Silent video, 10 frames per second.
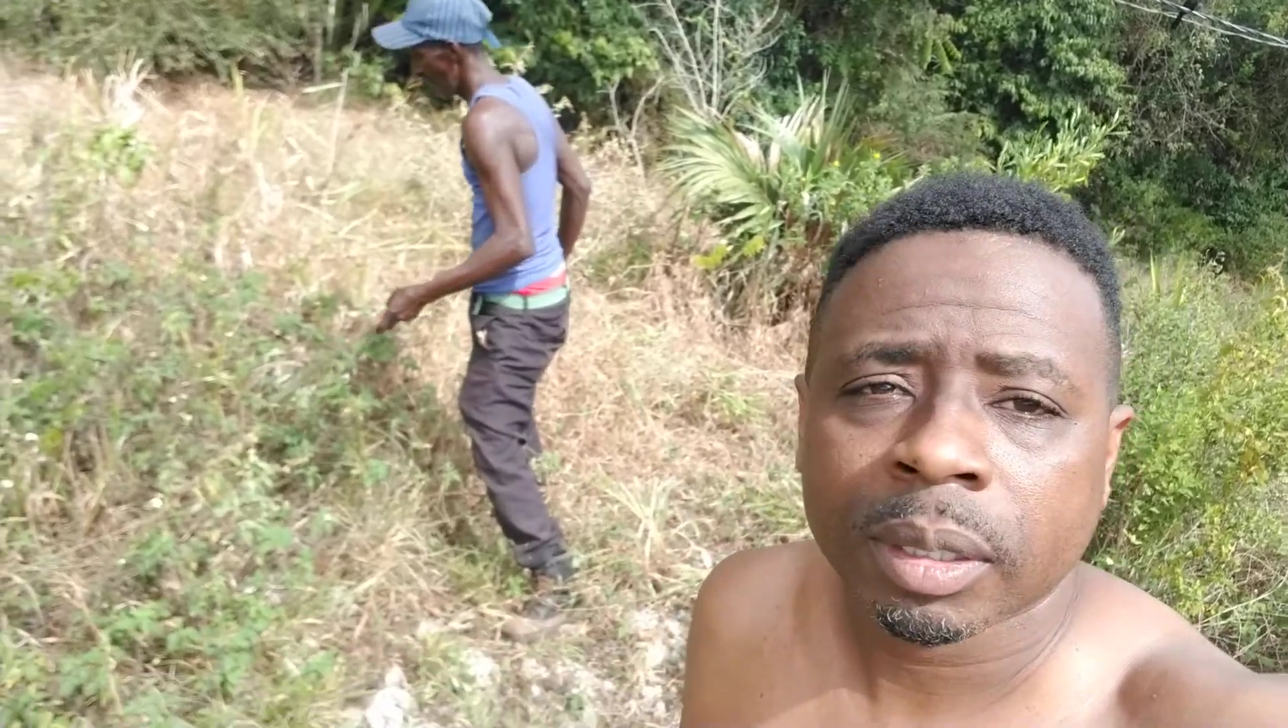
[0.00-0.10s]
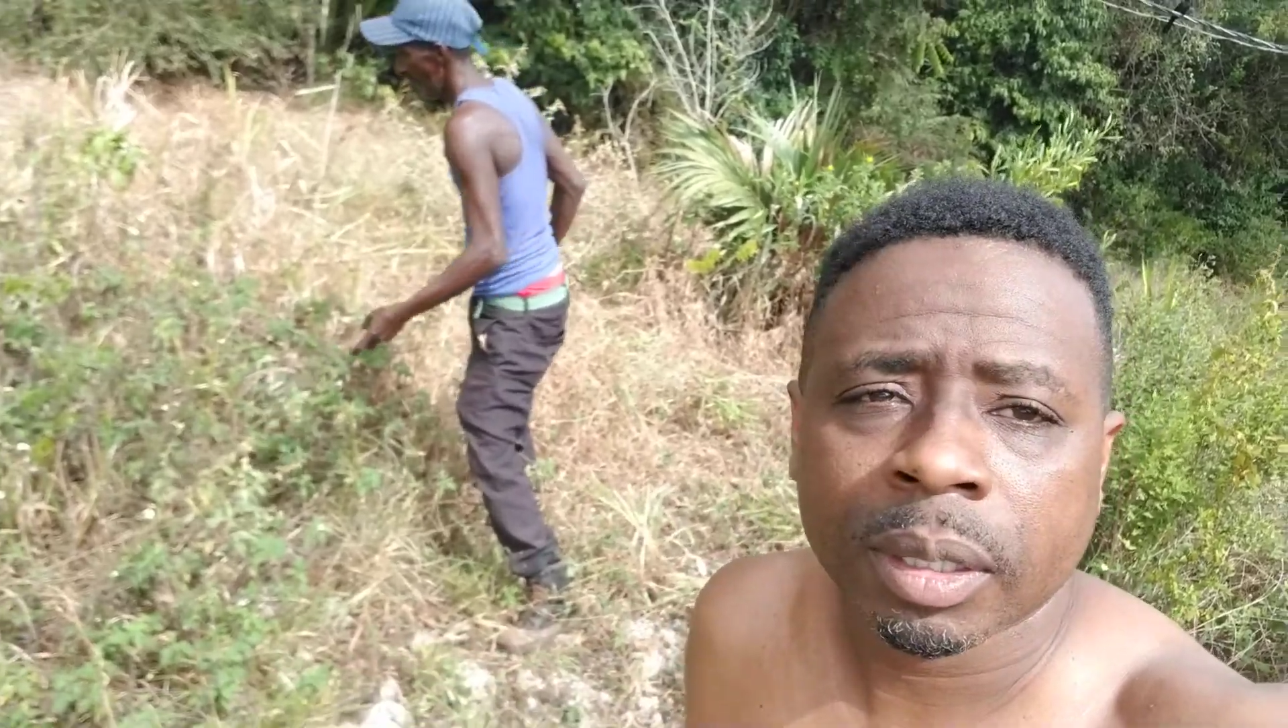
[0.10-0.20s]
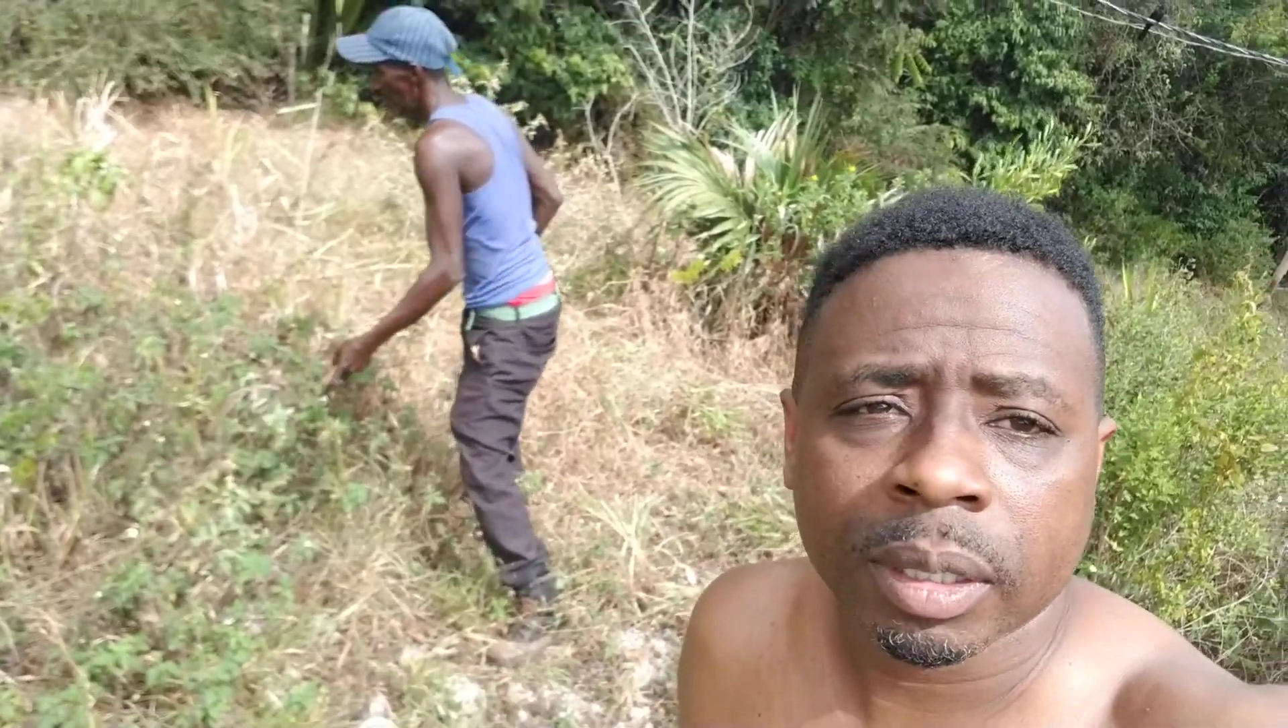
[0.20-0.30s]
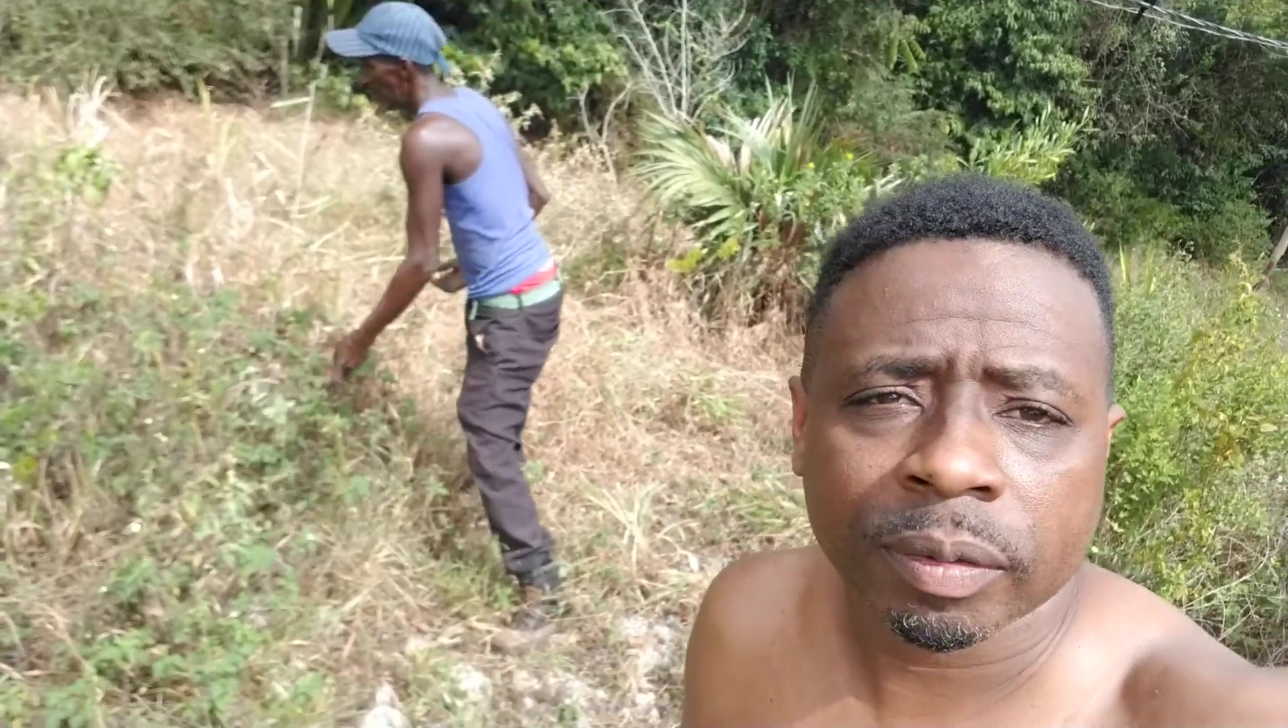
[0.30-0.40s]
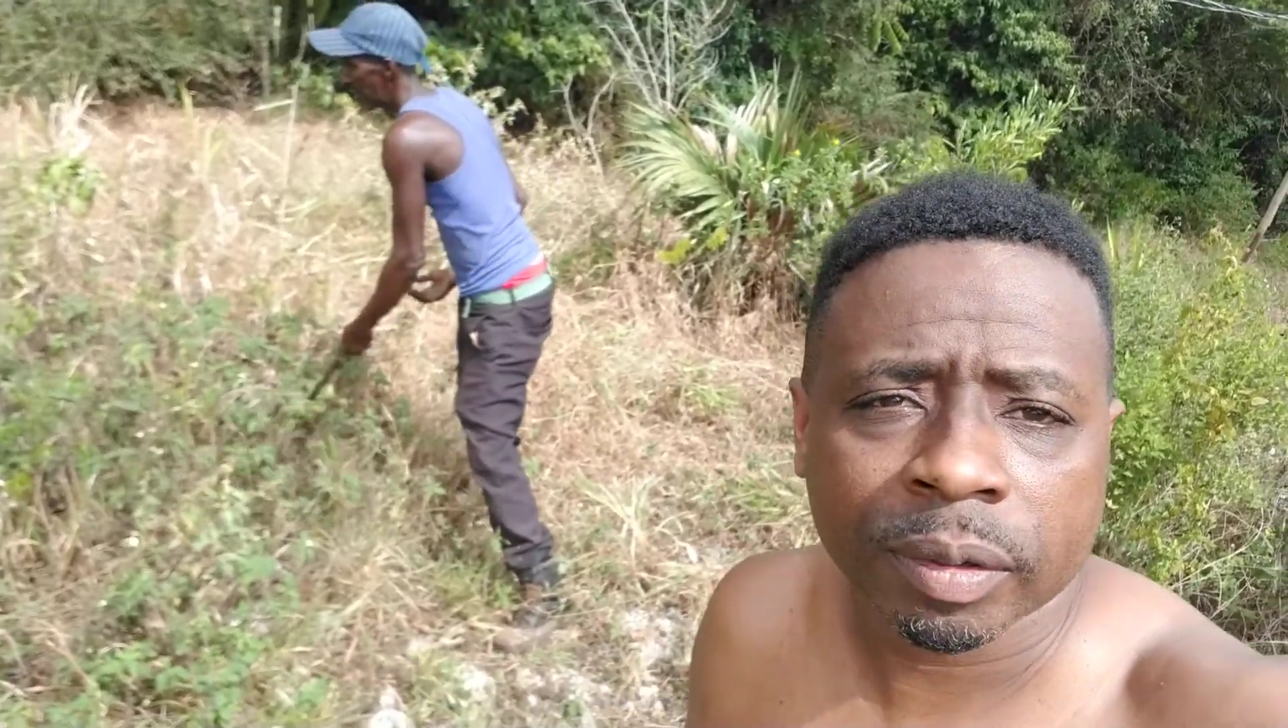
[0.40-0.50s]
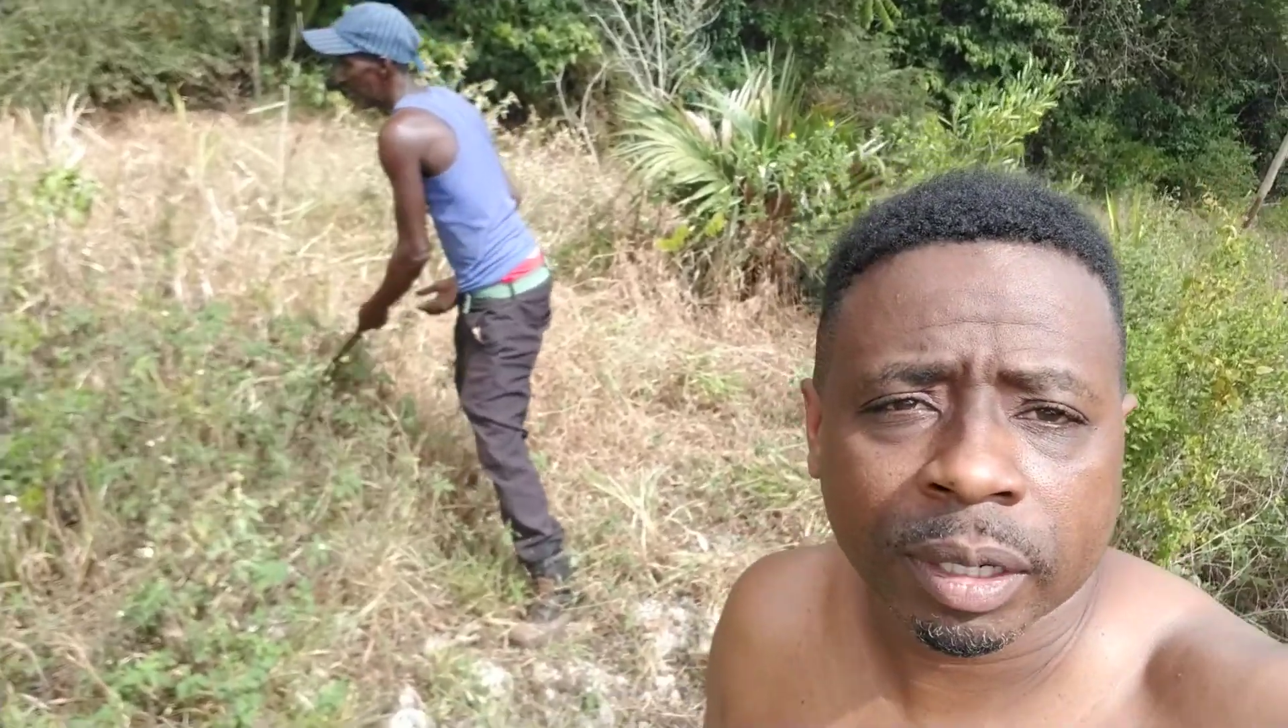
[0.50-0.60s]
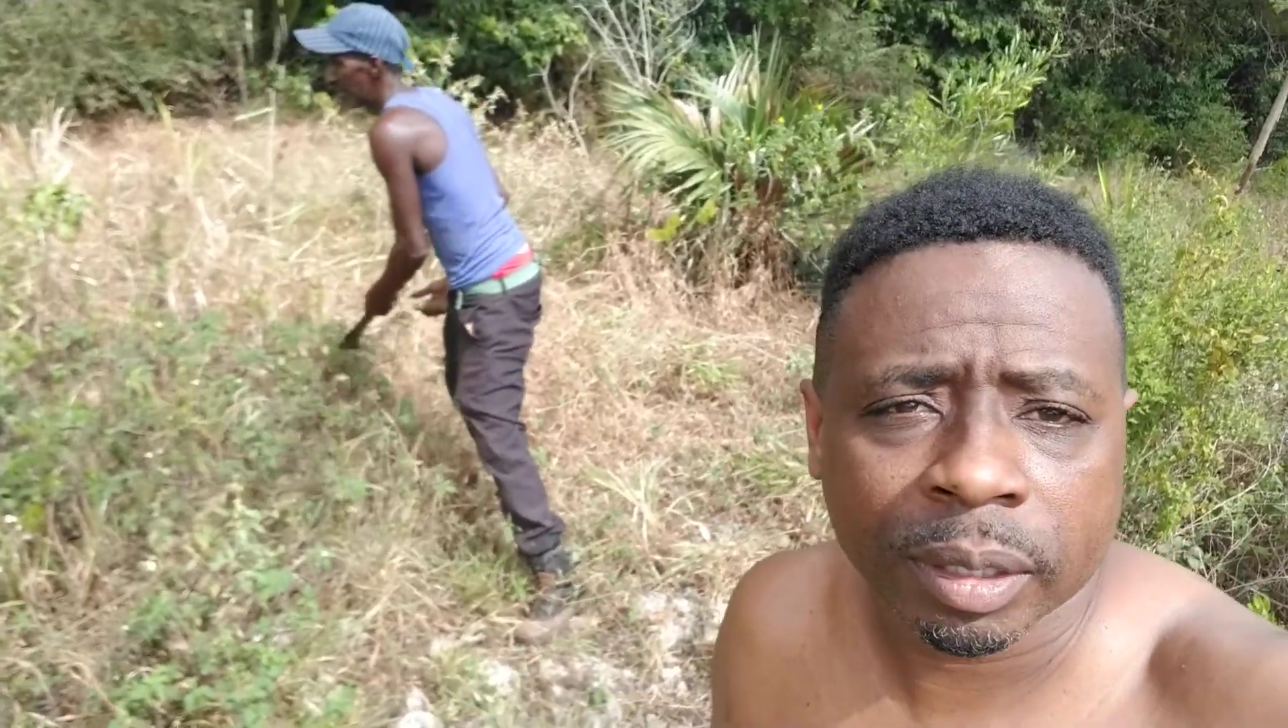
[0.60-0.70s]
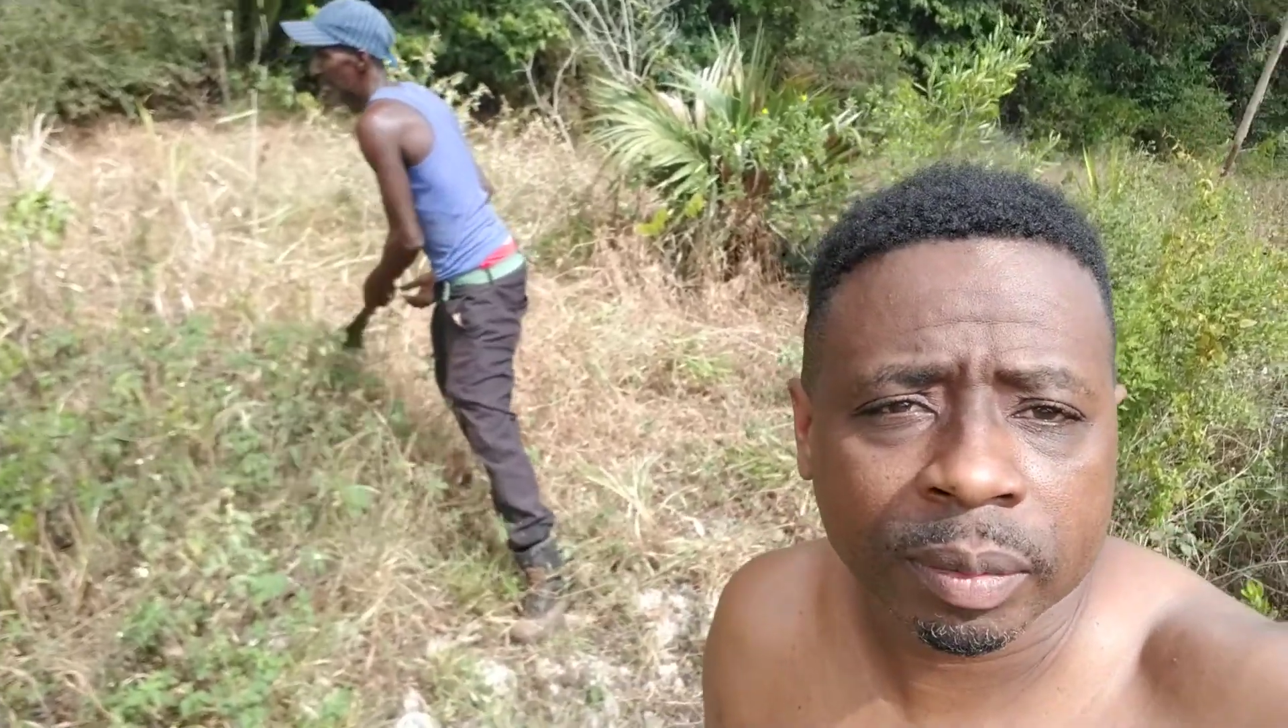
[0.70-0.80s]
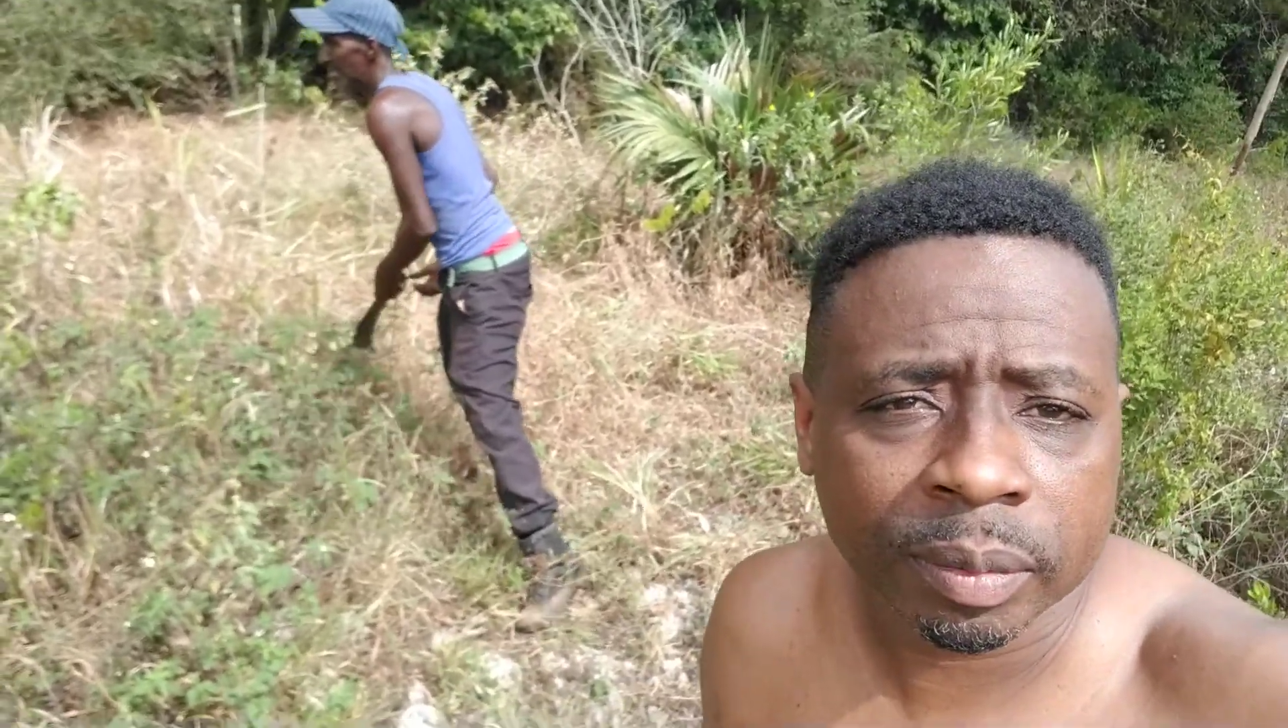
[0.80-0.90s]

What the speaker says: Careful that.